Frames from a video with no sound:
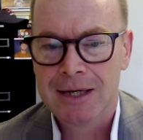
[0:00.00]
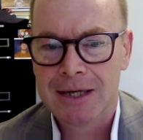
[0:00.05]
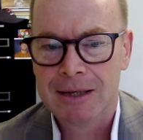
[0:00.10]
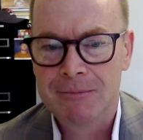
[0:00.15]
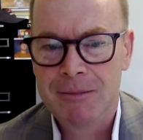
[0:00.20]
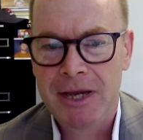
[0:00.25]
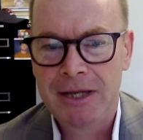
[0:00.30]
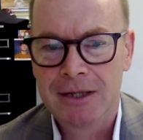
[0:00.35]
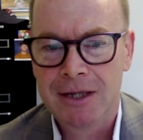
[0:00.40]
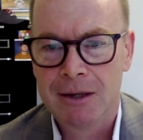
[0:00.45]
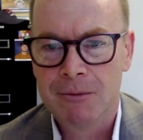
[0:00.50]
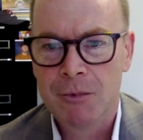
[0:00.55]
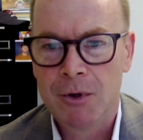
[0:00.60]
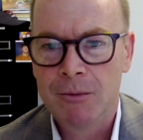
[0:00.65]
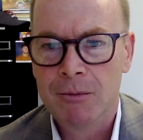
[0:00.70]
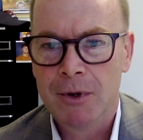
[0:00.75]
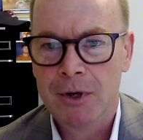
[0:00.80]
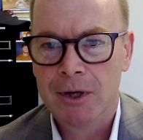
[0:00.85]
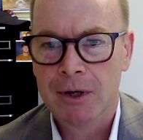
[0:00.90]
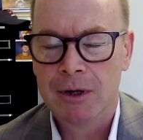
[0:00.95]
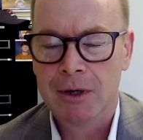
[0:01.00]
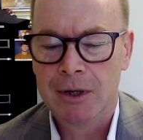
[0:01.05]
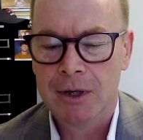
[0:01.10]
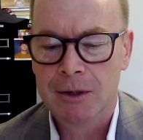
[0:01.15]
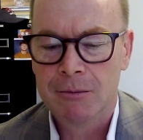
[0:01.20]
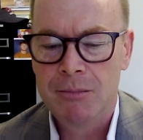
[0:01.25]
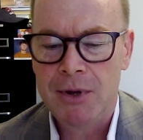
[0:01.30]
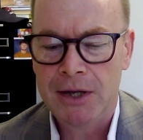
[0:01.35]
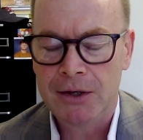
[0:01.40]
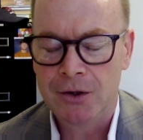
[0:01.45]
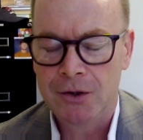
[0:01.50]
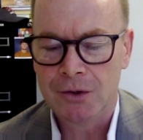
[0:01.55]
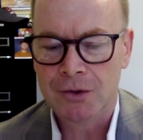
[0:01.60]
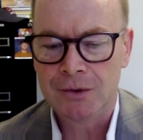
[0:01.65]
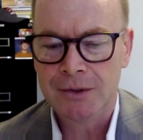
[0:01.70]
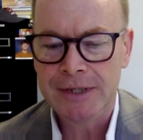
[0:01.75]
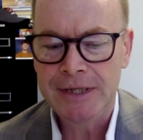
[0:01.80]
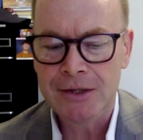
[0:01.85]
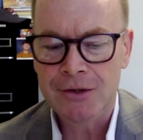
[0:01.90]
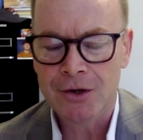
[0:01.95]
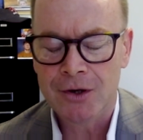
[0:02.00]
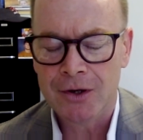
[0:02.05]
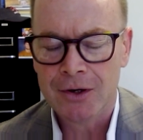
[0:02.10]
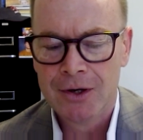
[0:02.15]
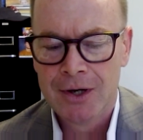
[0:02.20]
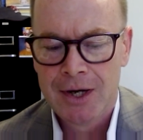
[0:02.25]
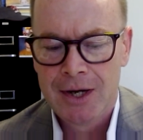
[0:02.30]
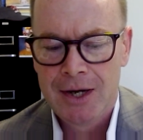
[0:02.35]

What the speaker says: make them a better leader.